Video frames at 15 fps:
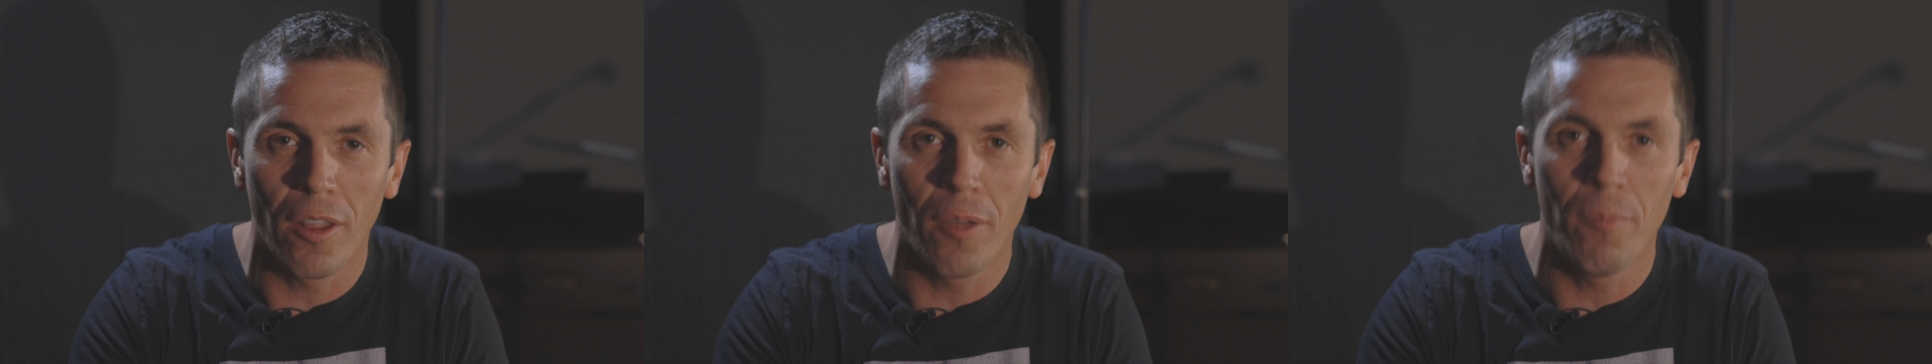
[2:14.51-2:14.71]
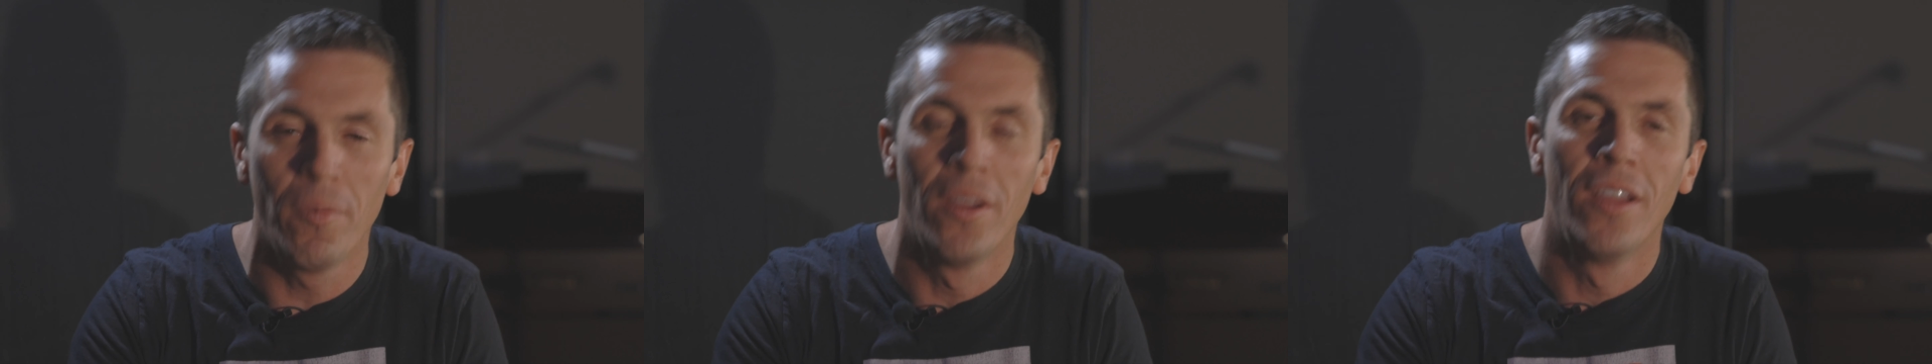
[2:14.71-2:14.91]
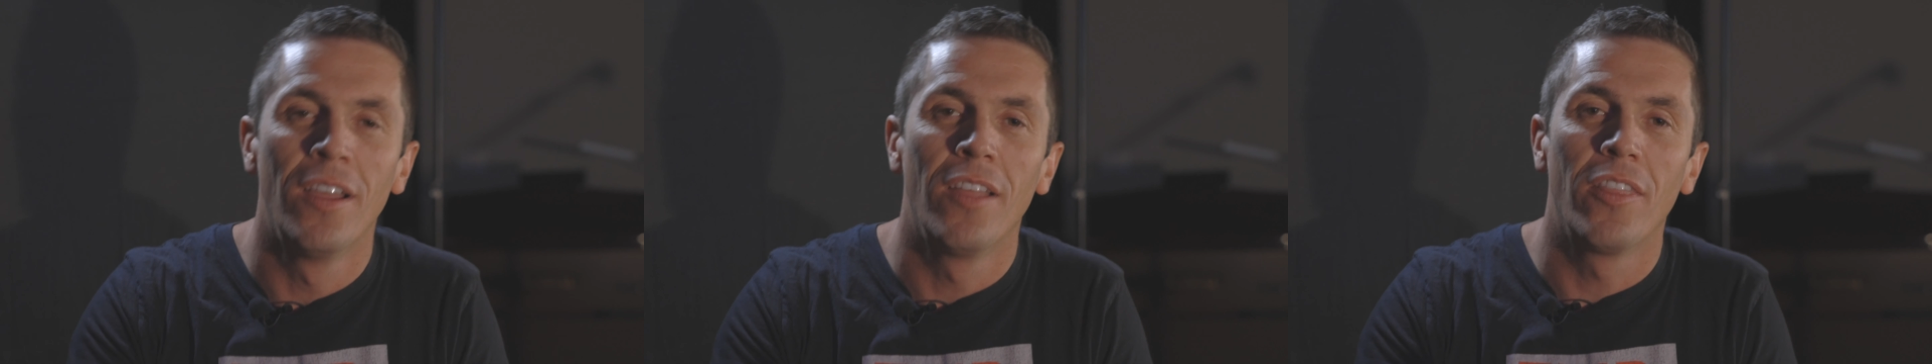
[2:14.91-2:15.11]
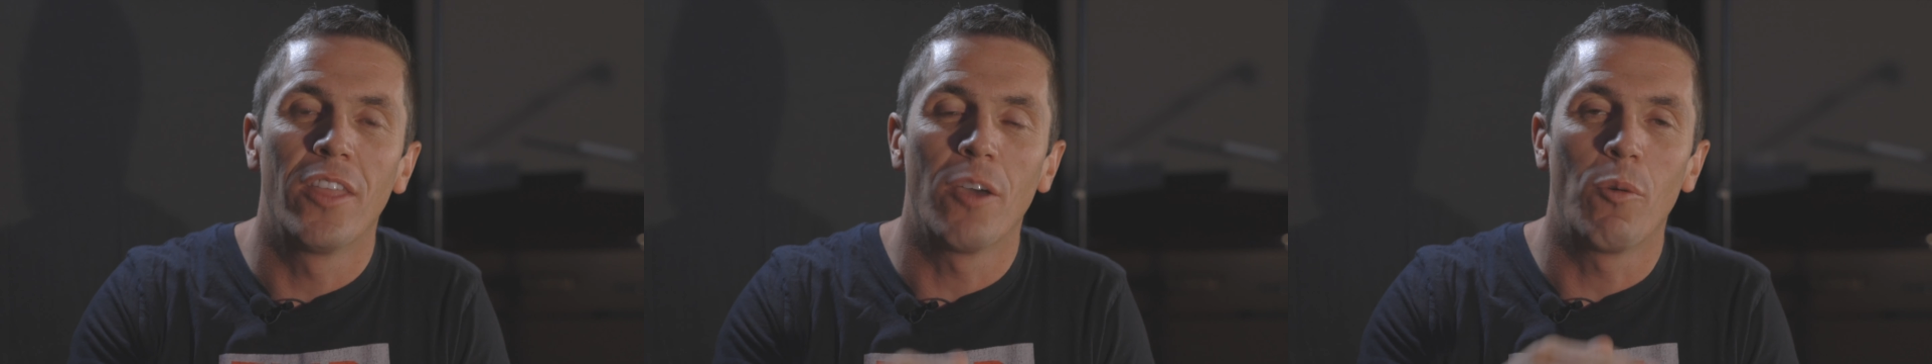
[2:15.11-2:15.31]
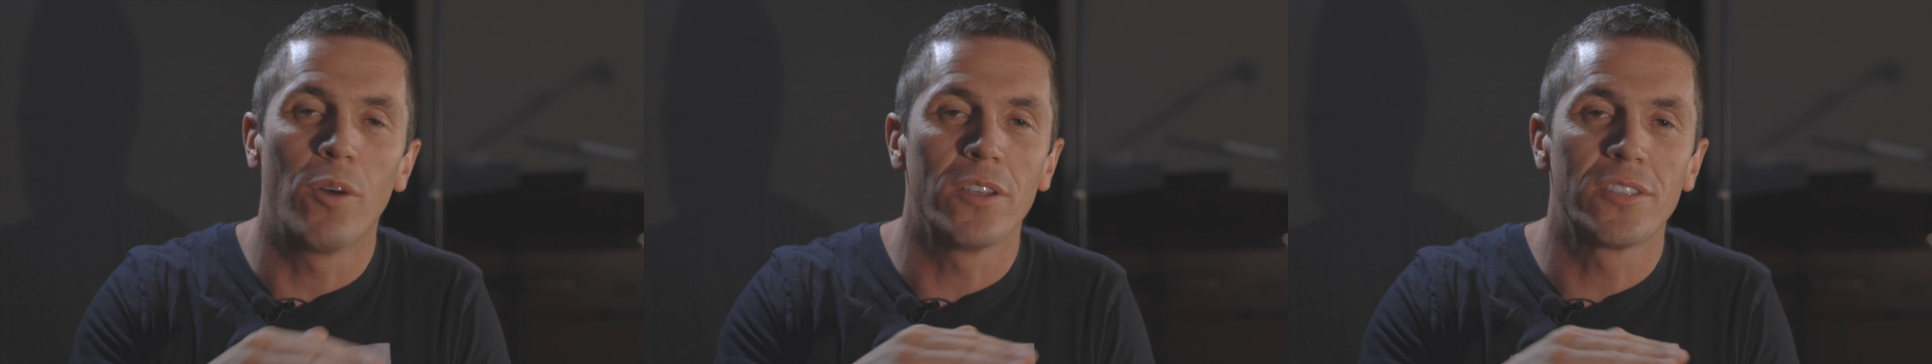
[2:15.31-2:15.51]
them
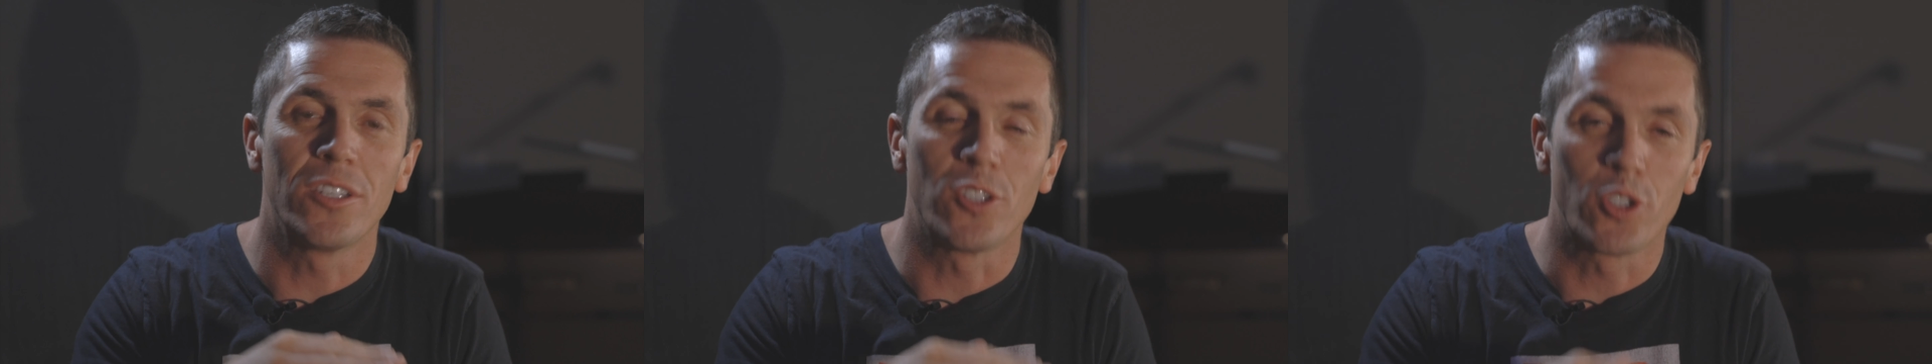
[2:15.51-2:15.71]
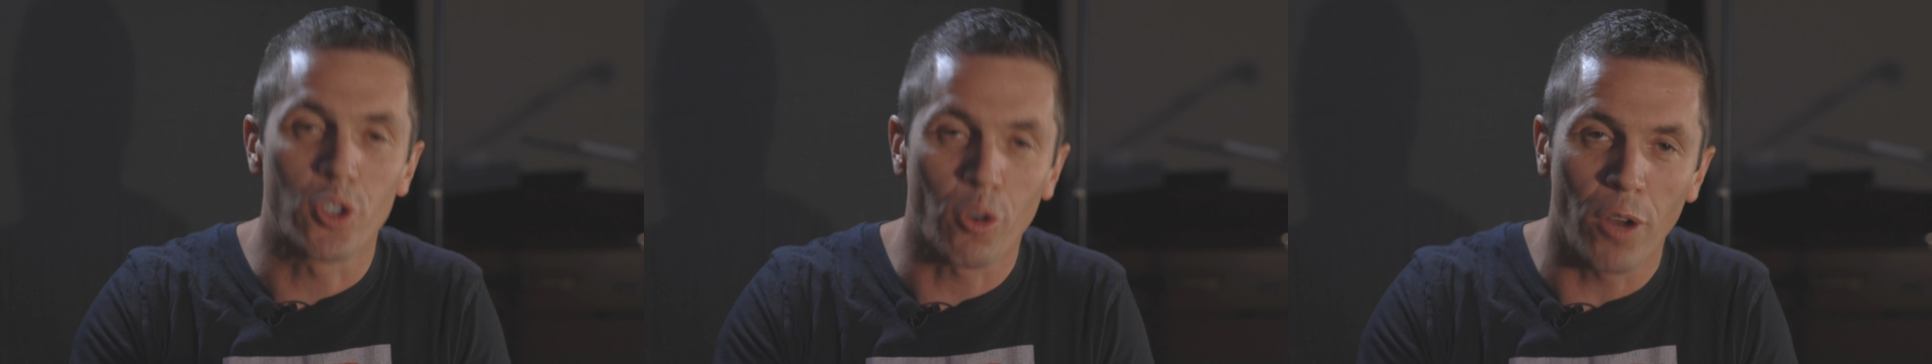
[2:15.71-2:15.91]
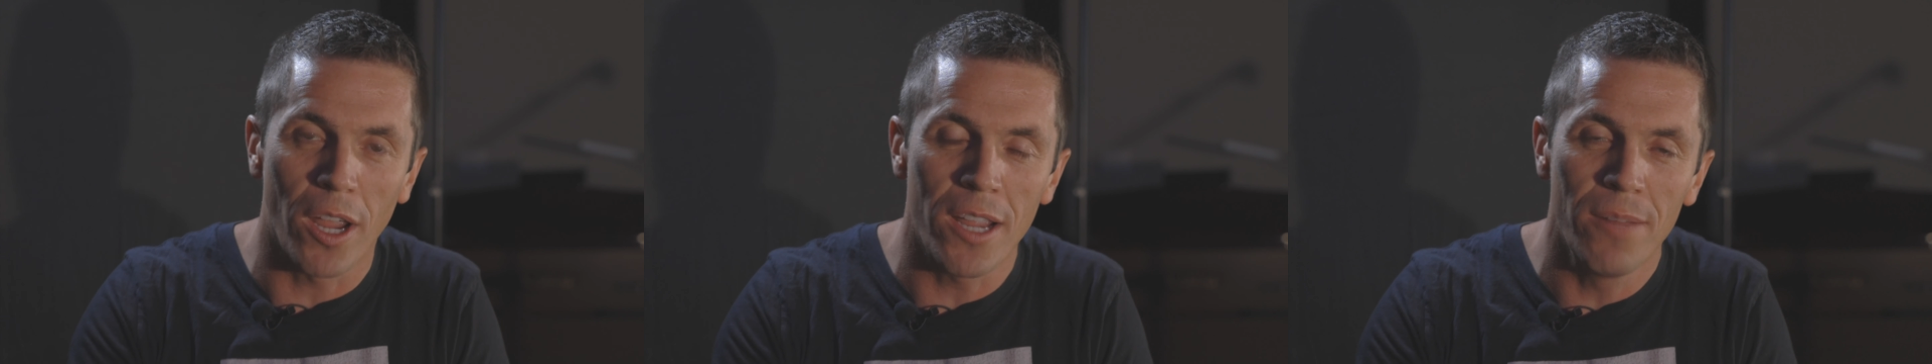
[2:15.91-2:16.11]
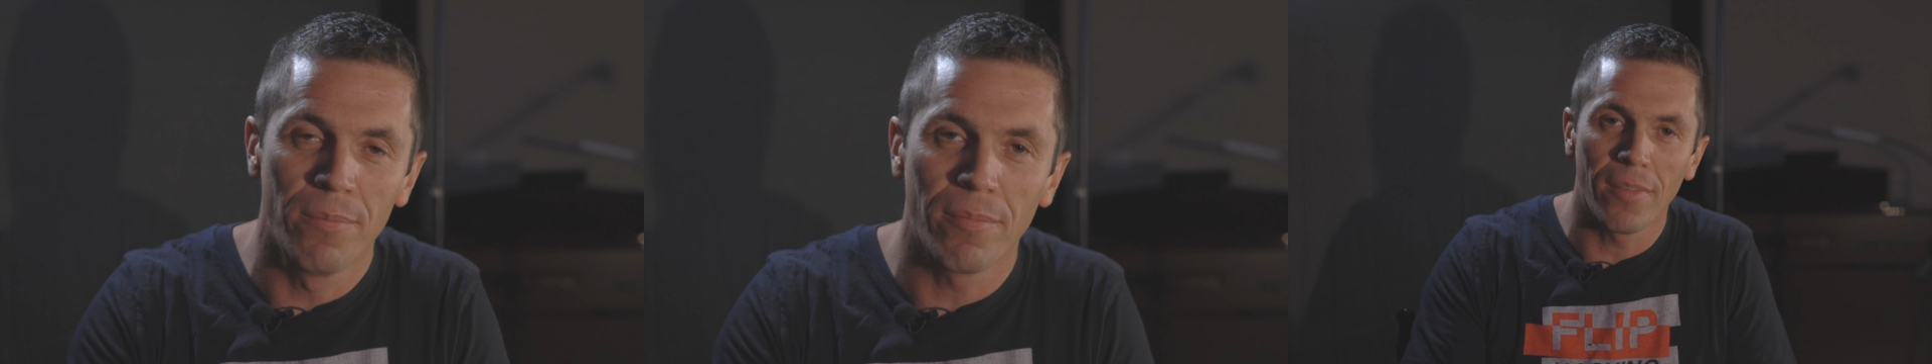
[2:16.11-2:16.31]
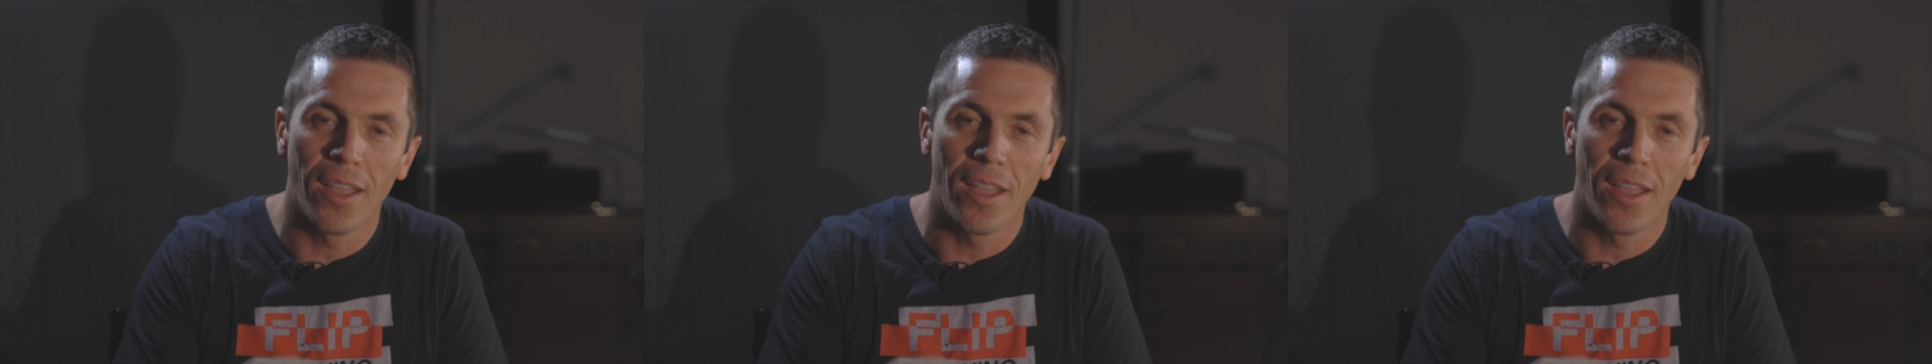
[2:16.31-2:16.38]
that wasn't straight,